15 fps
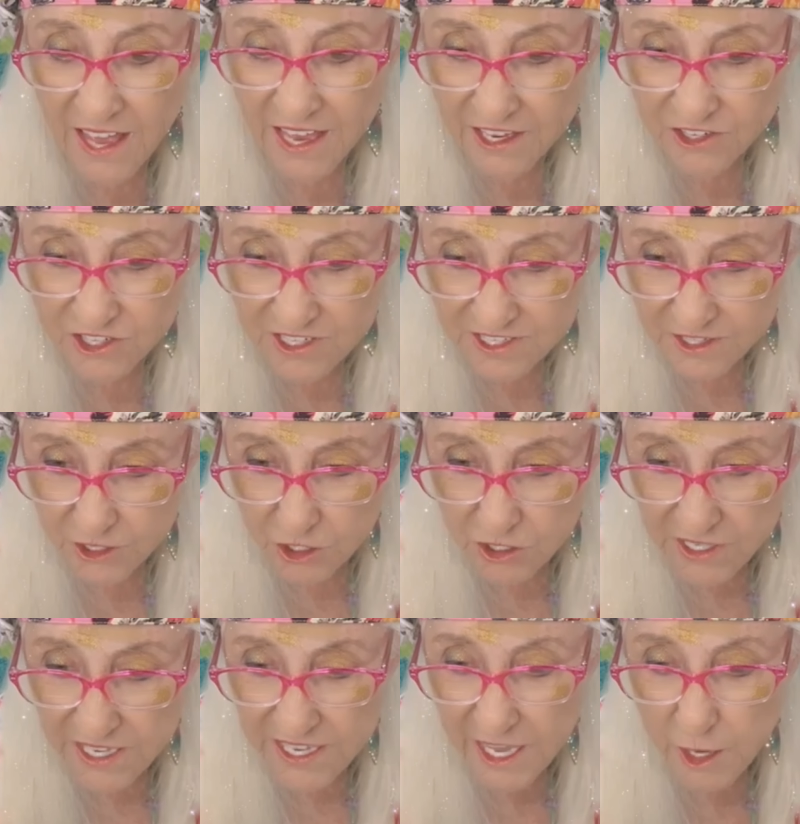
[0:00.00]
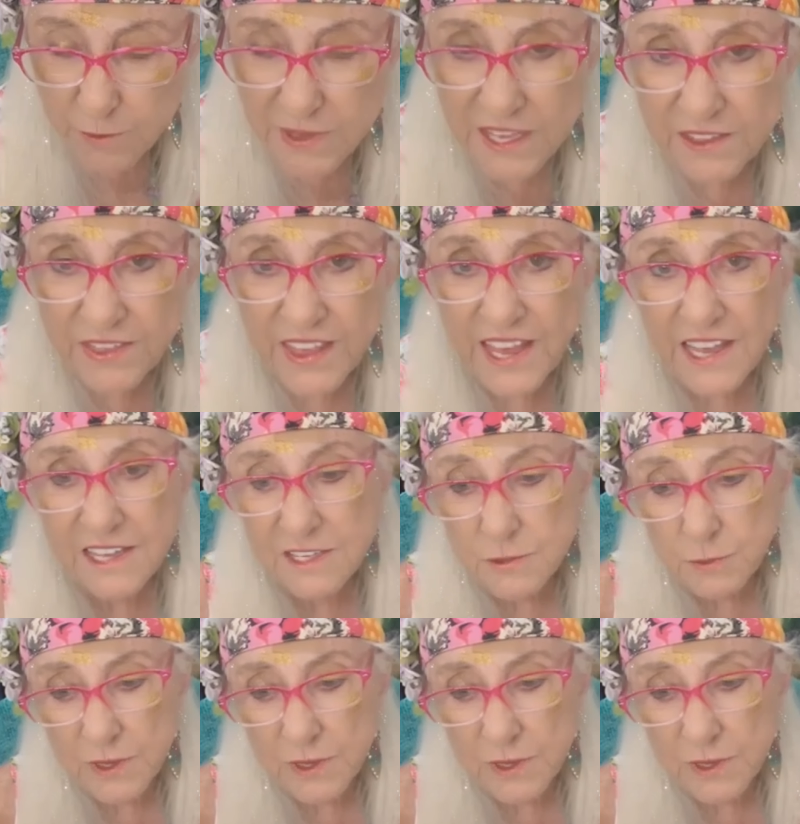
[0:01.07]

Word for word: And she's looking at me, and that's